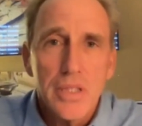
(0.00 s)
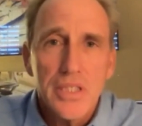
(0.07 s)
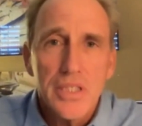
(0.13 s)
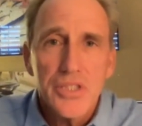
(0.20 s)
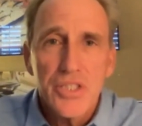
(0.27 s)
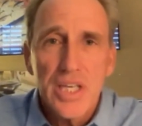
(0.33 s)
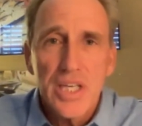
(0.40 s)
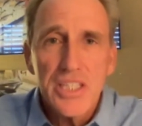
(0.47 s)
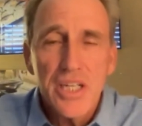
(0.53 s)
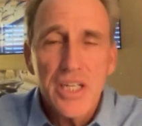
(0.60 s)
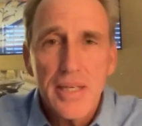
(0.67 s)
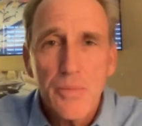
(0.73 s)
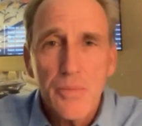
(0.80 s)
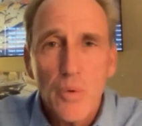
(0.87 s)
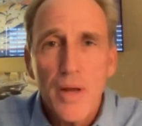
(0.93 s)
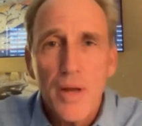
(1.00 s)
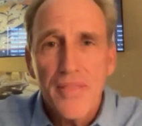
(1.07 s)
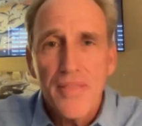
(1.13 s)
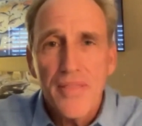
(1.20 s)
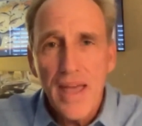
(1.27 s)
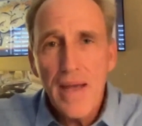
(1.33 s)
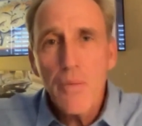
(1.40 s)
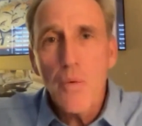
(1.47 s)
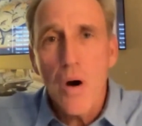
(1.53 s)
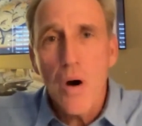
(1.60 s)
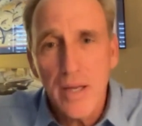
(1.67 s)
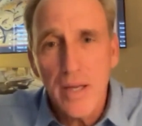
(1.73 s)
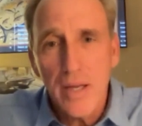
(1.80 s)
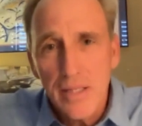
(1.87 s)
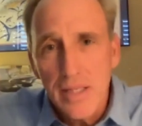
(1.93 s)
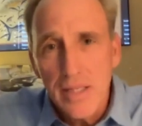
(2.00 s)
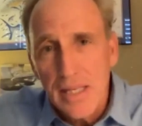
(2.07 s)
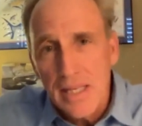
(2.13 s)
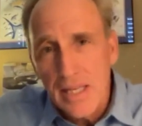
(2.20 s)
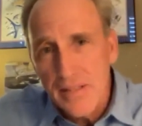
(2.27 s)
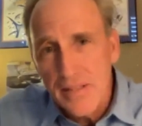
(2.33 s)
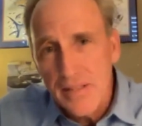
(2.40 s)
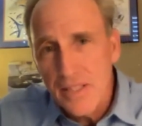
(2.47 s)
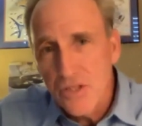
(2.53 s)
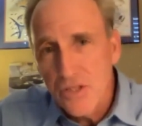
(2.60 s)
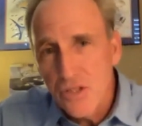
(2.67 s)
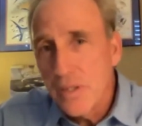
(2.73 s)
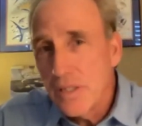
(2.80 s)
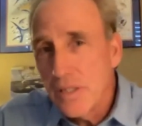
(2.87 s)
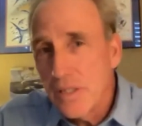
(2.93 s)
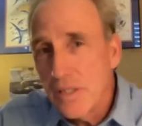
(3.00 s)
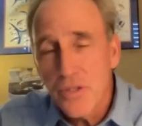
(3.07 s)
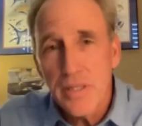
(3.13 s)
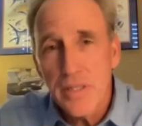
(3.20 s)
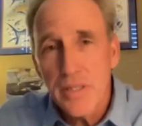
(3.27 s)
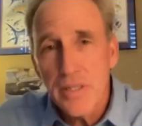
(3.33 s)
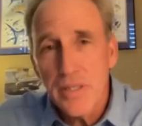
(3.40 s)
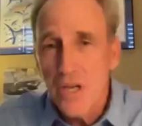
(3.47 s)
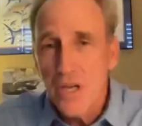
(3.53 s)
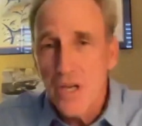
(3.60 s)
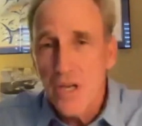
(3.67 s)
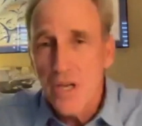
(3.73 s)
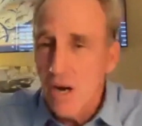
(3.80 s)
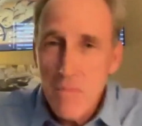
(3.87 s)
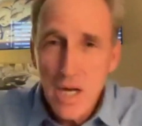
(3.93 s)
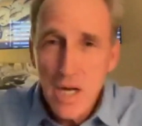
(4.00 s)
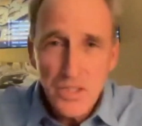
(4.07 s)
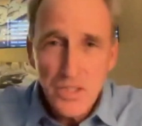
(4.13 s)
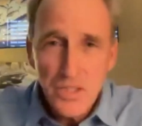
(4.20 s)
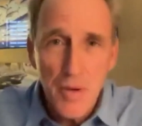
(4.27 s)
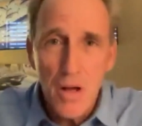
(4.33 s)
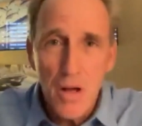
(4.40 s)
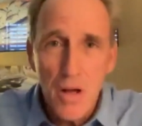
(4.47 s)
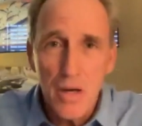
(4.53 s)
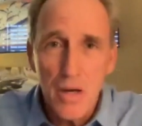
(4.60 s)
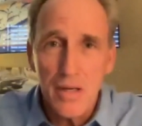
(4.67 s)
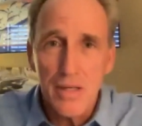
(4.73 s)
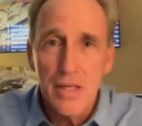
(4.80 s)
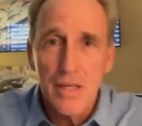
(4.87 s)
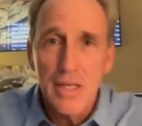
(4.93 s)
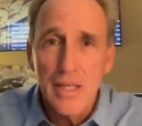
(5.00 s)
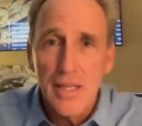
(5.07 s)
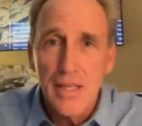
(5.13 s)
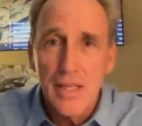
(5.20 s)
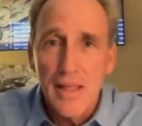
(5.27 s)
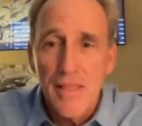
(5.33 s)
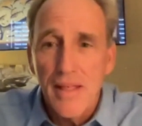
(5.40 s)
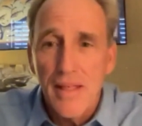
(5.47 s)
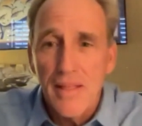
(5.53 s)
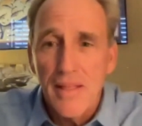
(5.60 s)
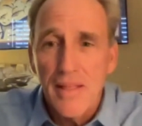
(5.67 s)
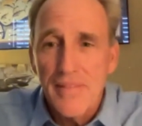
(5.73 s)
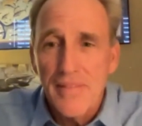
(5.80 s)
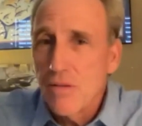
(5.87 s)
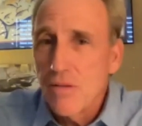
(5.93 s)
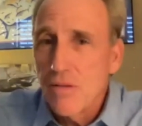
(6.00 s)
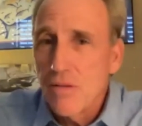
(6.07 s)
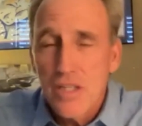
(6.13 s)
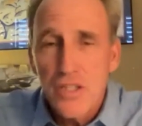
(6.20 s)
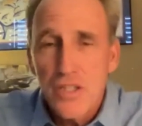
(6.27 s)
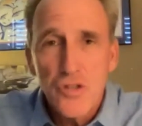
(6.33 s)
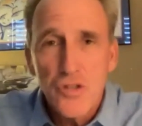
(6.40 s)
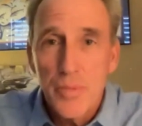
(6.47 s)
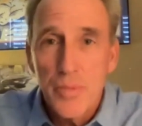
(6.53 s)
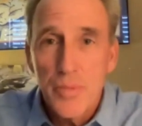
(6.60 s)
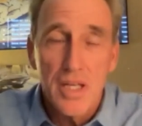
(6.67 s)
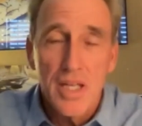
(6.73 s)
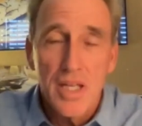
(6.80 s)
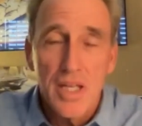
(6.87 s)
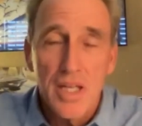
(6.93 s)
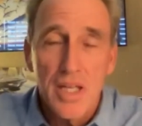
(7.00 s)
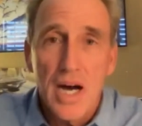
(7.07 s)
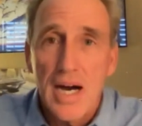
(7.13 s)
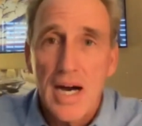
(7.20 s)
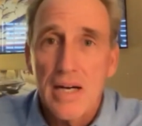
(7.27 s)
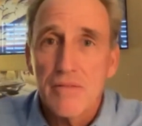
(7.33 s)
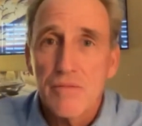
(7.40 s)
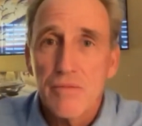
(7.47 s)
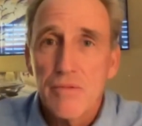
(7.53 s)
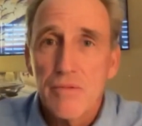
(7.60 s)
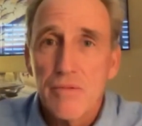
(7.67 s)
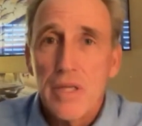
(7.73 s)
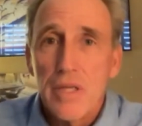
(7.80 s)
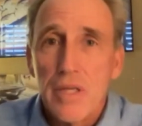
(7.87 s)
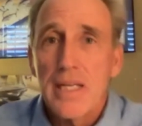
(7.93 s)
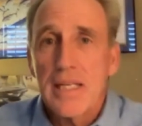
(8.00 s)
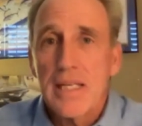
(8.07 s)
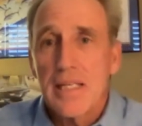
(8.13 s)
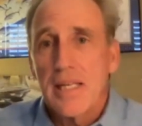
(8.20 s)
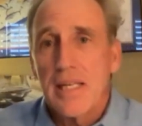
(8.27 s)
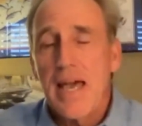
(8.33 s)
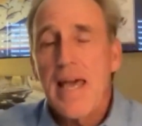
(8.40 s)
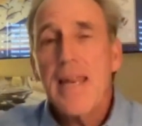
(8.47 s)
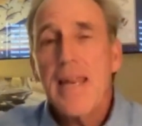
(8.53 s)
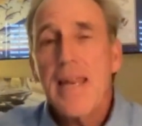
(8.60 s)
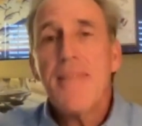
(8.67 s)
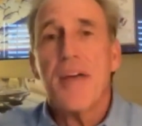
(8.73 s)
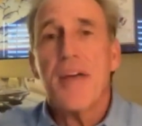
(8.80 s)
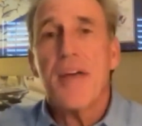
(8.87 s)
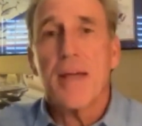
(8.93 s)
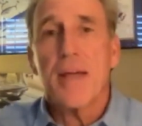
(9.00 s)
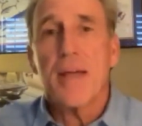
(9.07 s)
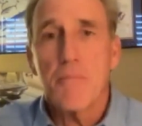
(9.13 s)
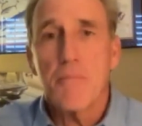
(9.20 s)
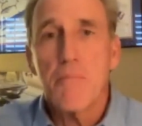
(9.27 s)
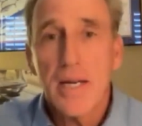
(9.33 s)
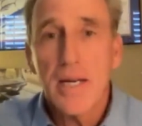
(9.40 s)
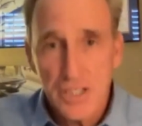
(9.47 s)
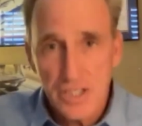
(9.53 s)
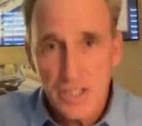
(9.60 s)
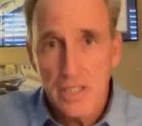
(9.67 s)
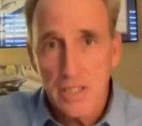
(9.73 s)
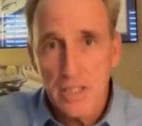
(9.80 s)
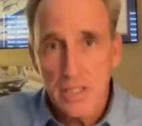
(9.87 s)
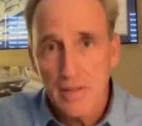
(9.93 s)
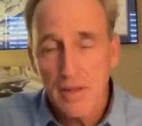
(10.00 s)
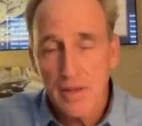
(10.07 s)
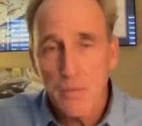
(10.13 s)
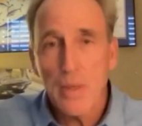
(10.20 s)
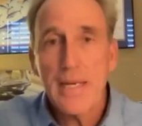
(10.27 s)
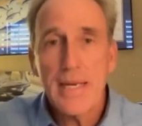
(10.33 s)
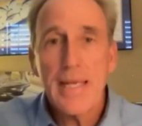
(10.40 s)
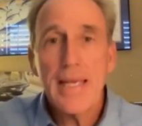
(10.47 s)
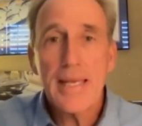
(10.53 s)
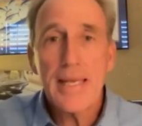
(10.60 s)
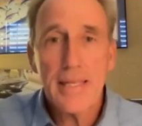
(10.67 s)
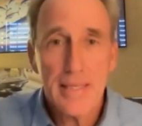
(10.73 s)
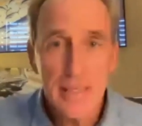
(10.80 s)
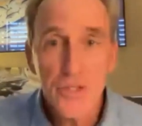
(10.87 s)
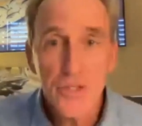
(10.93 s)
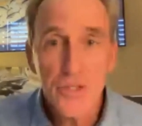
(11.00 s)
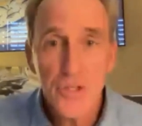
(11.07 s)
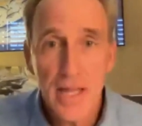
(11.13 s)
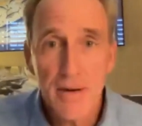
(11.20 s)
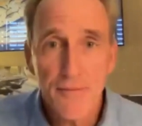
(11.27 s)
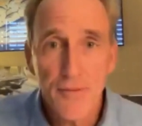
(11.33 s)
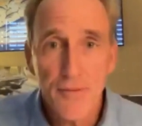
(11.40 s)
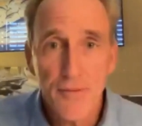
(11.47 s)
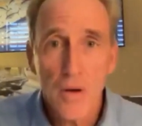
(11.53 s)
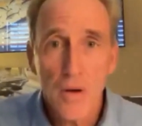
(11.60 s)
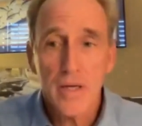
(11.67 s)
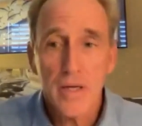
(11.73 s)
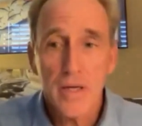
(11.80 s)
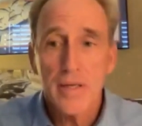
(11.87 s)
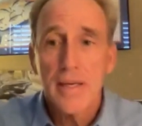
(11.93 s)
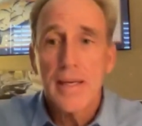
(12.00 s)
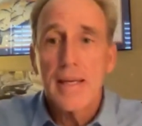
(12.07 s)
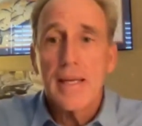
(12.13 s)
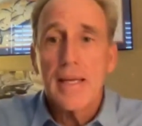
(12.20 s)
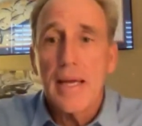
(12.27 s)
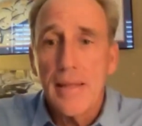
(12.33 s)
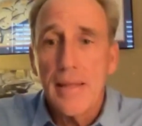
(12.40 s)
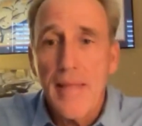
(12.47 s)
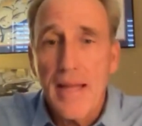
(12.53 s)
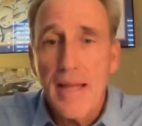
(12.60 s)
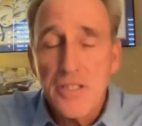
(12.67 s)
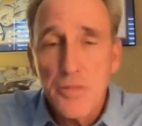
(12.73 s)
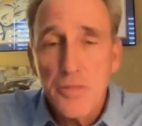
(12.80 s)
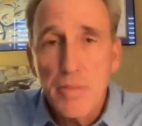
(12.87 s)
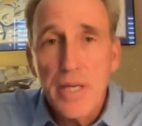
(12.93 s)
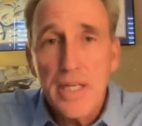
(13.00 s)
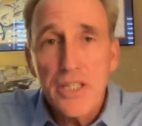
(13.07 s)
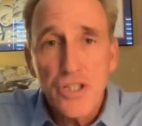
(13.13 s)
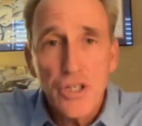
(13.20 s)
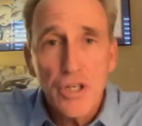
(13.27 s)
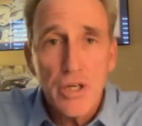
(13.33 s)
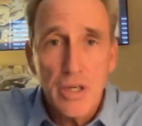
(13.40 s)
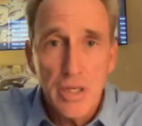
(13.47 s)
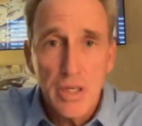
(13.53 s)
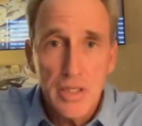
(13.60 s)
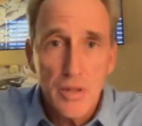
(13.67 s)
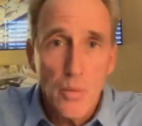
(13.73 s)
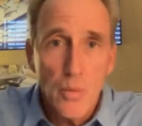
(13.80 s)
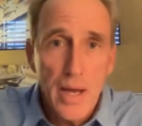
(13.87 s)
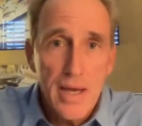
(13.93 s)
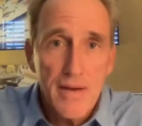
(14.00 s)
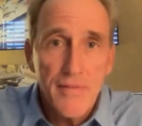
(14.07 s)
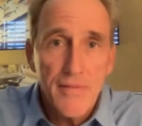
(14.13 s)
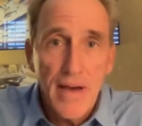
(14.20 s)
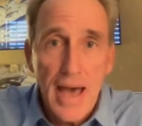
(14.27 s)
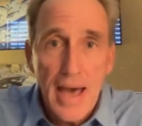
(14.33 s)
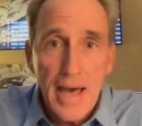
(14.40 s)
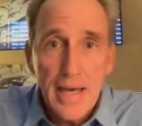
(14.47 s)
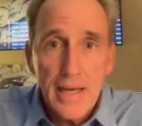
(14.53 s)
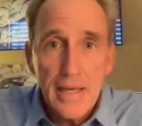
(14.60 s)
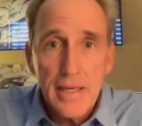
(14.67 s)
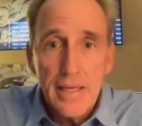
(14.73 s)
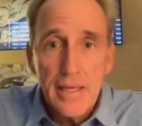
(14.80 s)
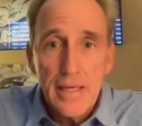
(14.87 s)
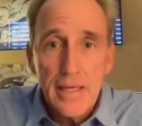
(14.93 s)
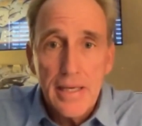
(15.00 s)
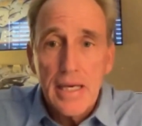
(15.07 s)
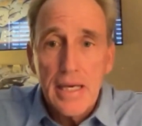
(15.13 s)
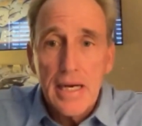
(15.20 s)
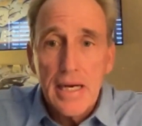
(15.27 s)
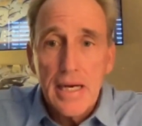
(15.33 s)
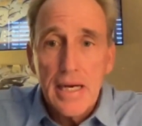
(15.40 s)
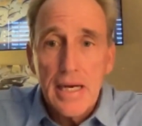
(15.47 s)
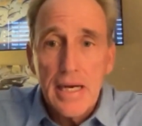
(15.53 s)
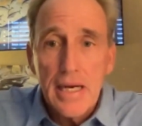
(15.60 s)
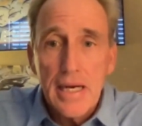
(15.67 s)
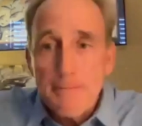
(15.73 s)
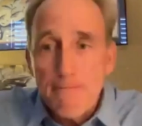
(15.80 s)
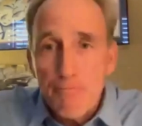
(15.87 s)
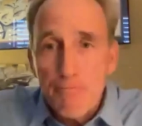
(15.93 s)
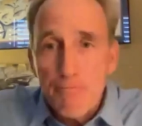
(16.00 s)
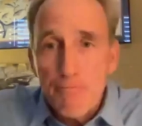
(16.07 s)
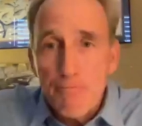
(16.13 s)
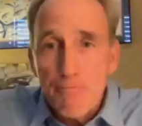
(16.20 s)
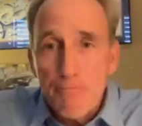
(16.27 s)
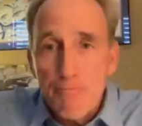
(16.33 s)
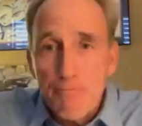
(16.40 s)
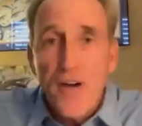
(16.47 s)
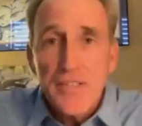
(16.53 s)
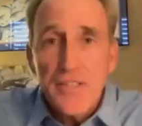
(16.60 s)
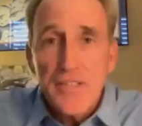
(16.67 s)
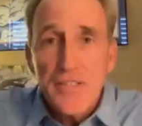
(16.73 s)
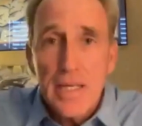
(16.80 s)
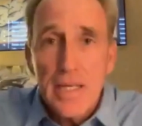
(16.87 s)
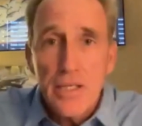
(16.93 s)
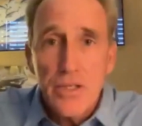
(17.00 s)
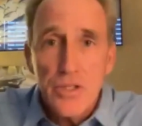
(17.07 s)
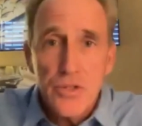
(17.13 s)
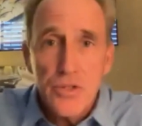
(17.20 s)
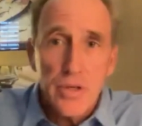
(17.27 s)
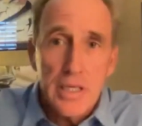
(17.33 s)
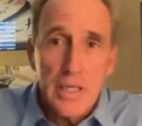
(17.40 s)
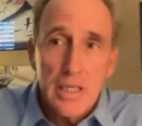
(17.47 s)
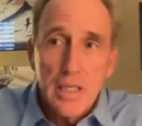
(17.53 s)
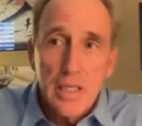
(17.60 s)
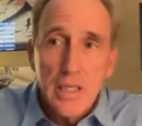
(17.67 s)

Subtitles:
essentially what they want. And these two industries are much smaller. They don't contribute really anything much that we need in the state of Florida, and that's big sugar in the way of ag and the phosphate industry.